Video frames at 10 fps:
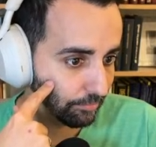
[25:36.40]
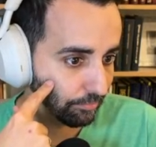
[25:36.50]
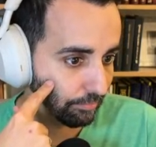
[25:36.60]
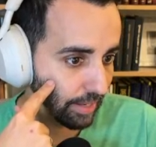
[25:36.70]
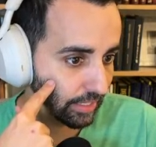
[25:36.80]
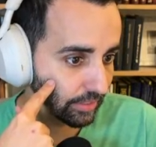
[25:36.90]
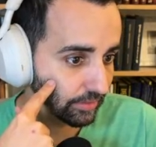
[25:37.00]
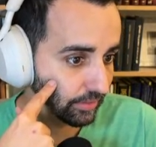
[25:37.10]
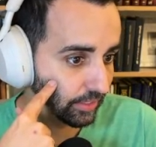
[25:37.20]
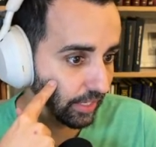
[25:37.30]

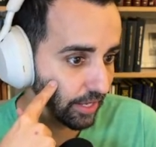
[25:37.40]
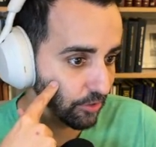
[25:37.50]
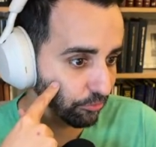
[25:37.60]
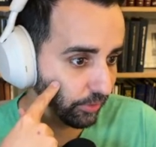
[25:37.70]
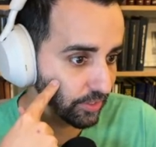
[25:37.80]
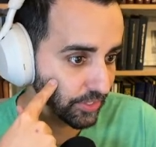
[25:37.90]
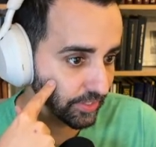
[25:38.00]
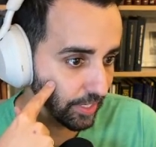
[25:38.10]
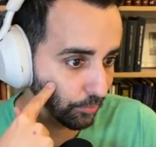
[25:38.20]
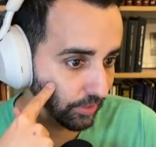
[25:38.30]
Monic. I don't fully
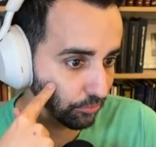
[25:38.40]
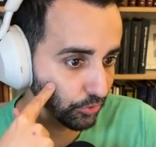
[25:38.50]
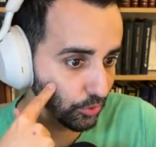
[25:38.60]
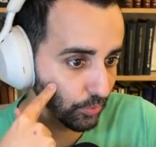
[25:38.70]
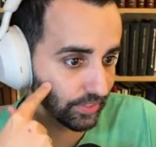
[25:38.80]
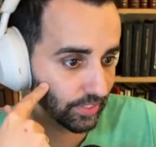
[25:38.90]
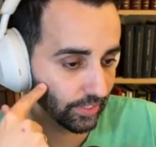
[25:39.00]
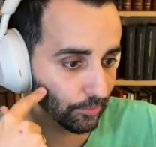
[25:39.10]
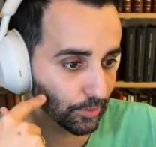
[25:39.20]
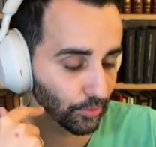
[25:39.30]
understand the table. Level 2 is
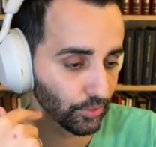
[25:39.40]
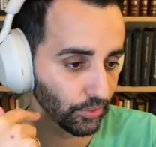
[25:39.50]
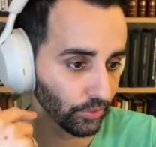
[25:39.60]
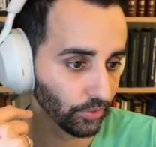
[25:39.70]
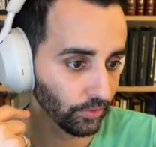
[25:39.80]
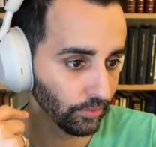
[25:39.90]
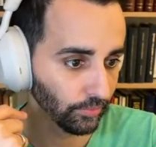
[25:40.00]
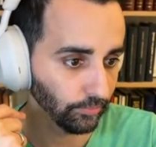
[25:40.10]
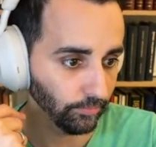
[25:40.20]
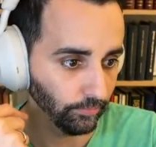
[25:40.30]
9 damage per turn.
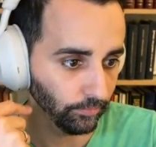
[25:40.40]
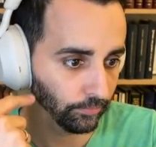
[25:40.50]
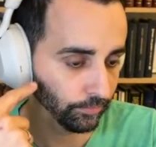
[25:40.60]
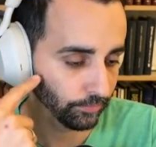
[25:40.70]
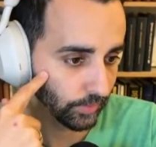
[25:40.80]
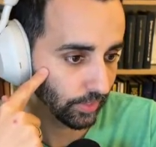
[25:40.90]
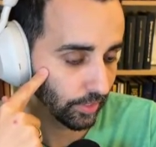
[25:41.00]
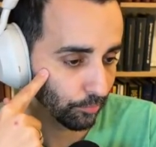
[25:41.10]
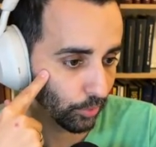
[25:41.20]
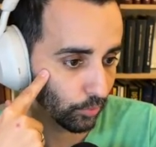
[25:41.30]

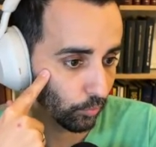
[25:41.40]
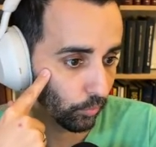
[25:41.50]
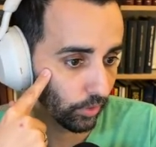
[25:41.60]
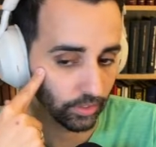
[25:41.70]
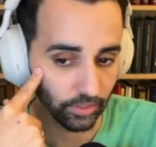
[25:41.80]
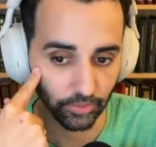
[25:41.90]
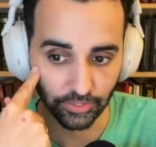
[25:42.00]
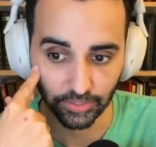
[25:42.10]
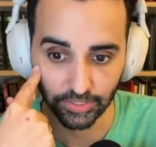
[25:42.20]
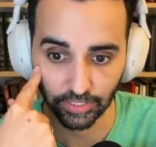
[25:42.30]
But okay,
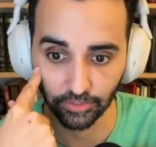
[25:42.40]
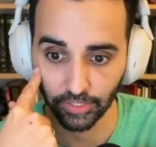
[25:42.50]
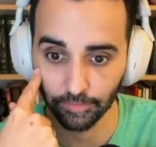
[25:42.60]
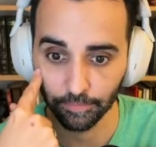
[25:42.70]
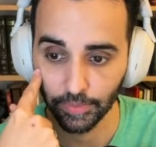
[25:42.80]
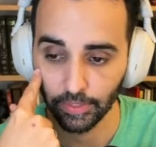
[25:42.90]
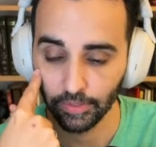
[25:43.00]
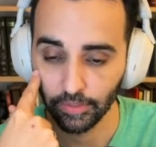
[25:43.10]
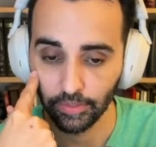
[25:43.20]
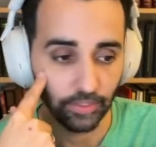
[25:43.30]
so let's take a look at it.
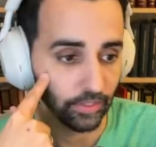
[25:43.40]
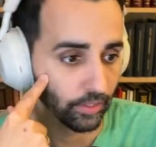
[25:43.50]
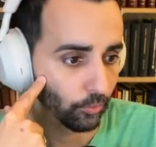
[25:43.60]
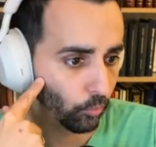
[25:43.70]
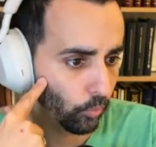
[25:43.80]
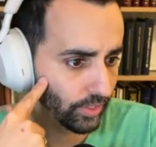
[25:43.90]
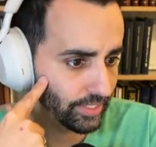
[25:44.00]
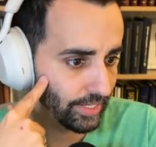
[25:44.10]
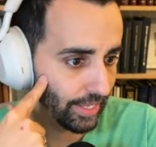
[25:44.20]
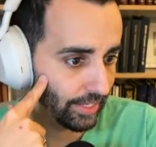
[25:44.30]

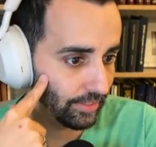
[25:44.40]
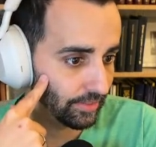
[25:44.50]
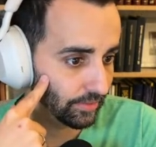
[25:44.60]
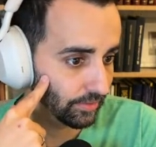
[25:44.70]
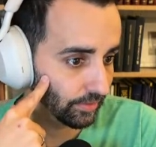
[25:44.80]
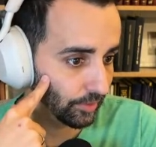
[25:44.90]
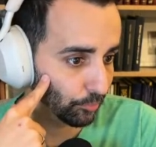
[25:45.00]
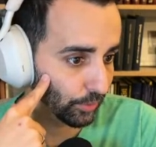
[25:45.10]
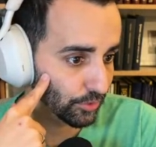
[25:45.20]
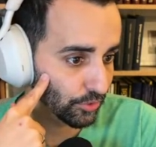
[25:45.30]

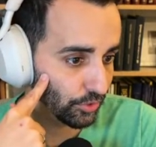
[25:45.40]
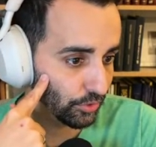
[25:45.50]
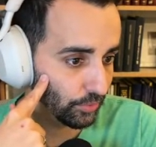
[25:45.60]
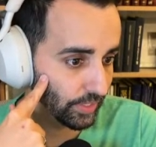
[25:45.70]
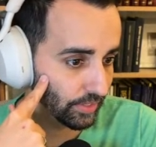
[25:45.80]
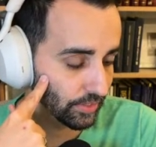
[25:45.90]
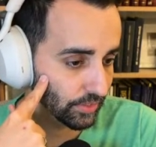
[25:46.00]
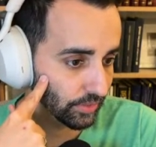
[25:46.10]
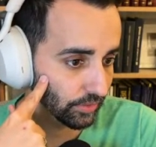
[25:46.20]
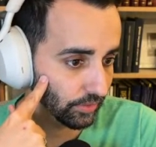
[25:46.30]
1d8 plus 2
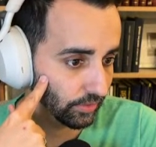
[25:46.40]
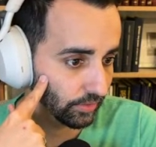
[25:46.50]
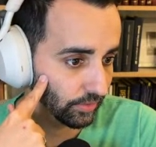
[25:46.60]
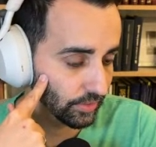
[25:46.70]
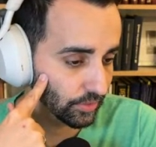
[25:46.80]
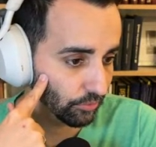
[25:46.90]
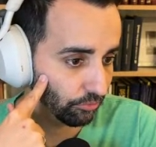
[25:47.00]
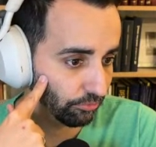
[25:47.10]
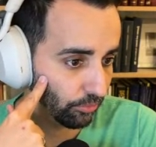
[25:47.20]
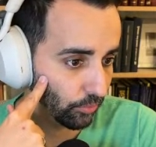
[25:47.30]
is is
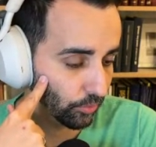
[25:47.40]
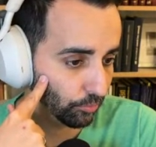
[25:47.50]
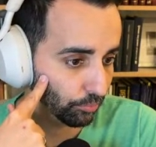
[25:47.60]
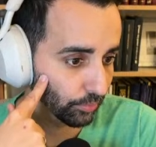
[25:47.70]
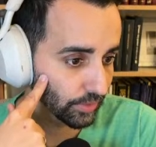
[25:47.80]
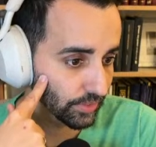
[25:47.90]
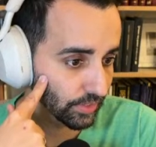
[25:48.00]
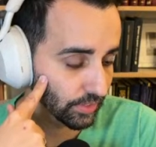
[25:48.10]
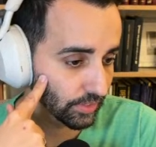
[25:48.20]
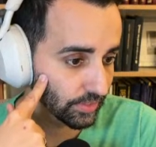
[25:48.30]
4
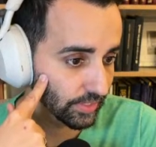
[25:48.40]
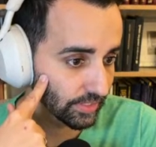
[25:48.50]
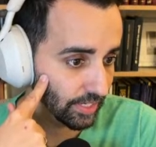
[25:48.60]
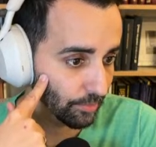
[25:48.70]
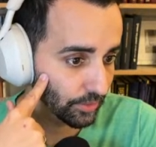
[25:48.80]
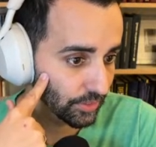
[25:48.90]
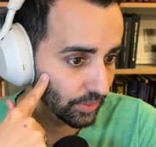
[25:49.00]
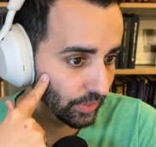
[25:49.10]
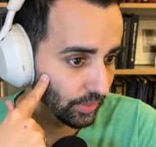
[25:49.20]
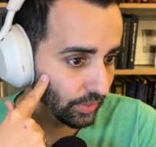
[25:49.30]
plus 6 damage
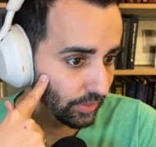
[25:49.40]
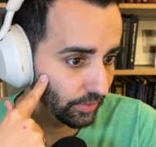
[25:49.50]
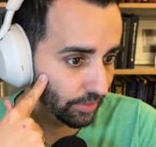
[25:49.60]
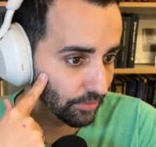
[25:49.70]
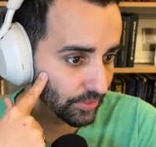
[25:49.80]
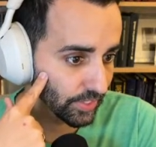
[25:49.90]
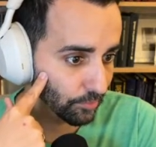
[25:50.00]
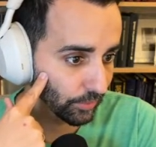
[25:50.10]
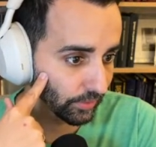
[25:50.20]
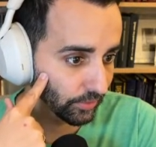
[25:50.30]
on average. The
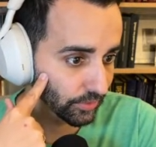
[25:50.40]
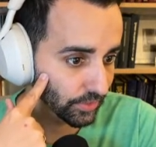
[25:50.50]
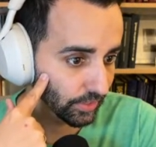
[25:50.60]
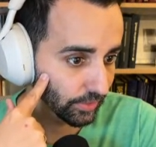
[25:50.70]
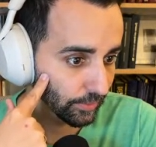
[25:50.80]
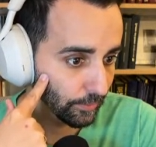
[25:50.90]
second ability looks like,